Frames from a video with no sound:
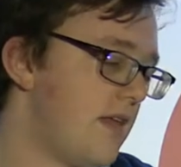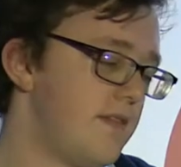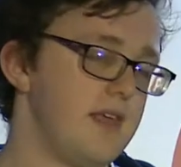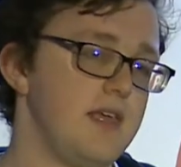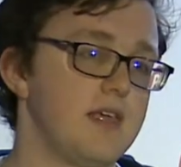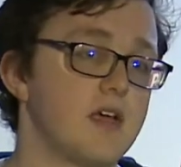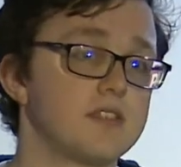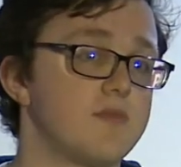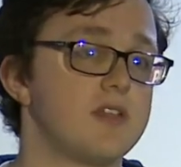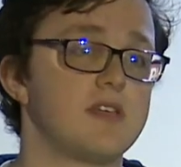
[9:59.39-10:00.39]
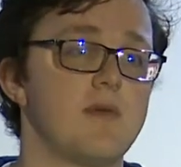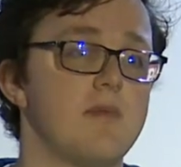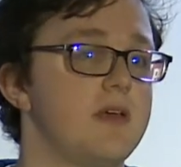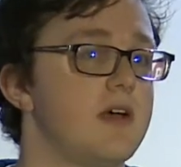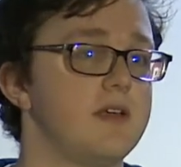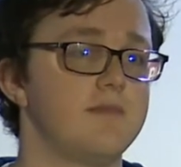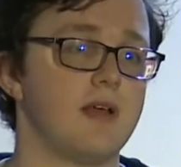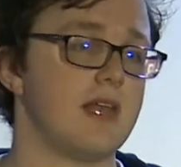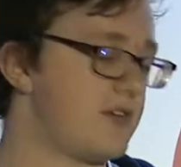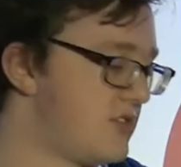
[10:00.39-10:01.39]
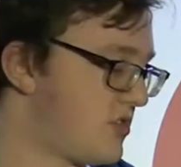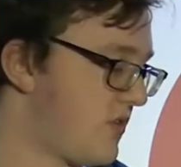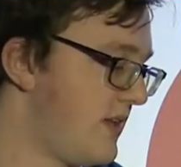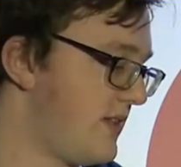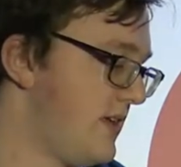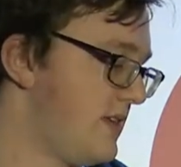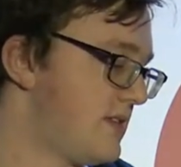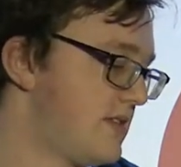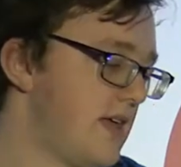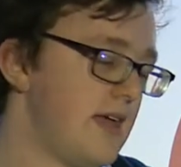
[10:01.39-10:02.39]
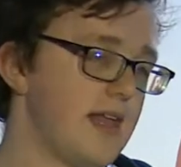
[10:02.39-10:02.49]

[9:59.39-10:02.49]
The custom runtime API allows you to create these.